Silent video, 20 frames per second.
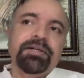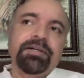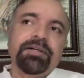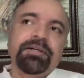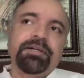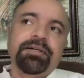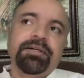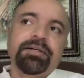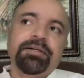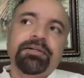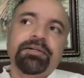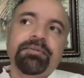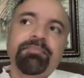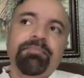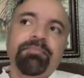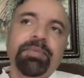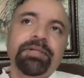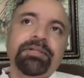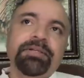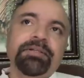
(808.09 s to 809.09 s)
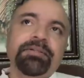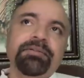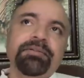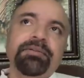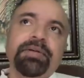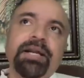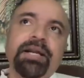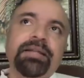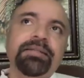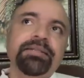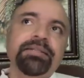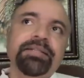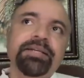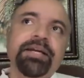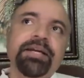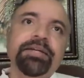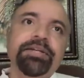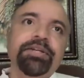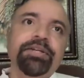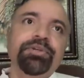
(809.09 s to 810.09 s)
But another
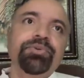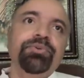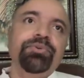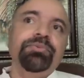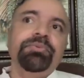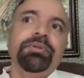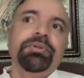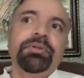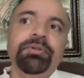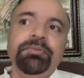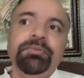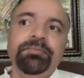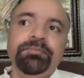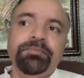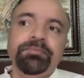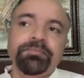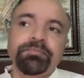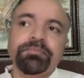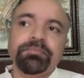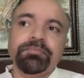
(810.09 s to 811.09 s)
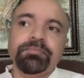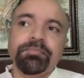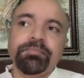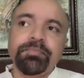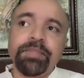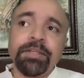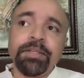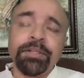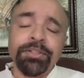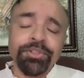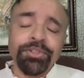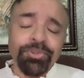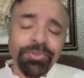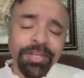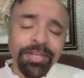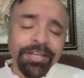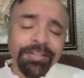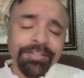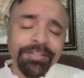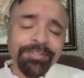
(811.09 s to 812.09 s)
thing I tell you,
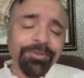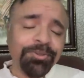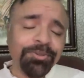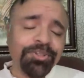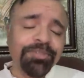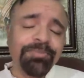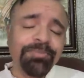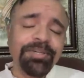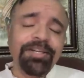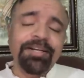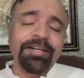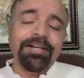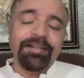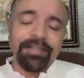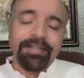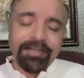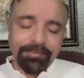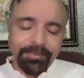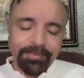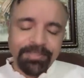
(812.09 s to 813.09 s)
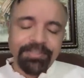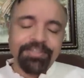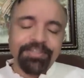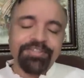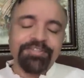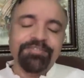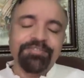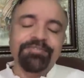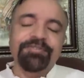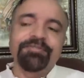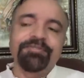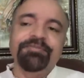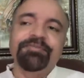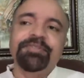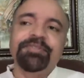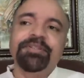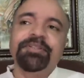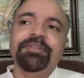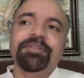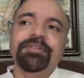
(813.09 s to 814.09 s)
today in social media, I mean, this
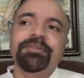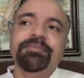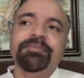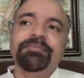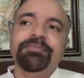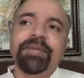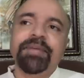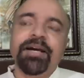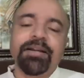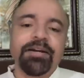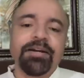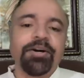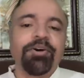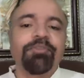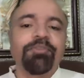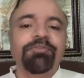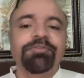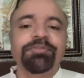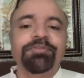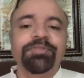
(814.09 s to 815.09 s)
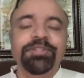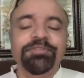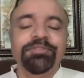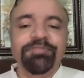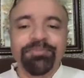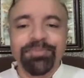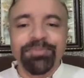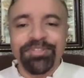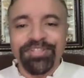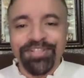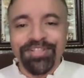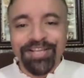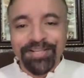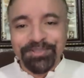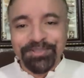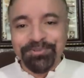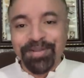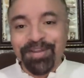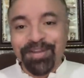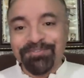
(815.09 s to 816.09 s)
era of information,
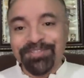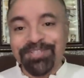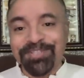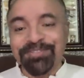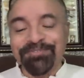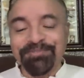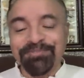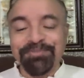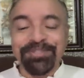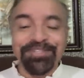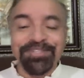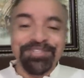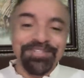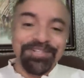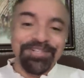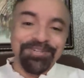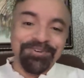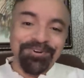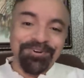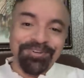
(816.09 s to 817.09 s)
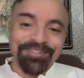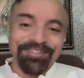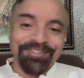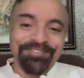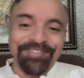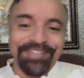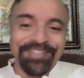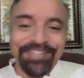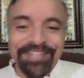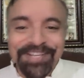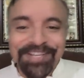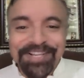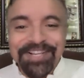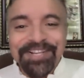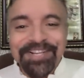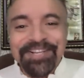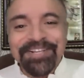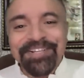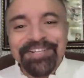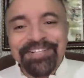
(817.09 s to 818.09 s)
like you have this information sitting all the way
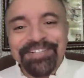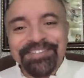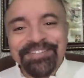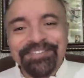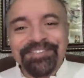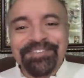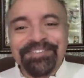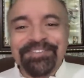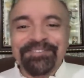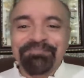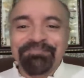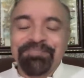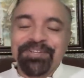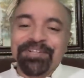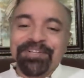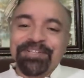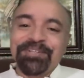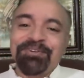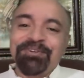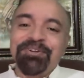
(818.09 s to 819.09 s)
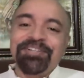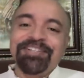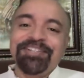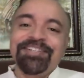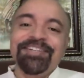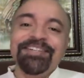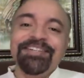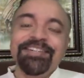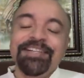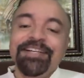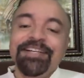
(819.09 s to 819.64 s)
in the other continent.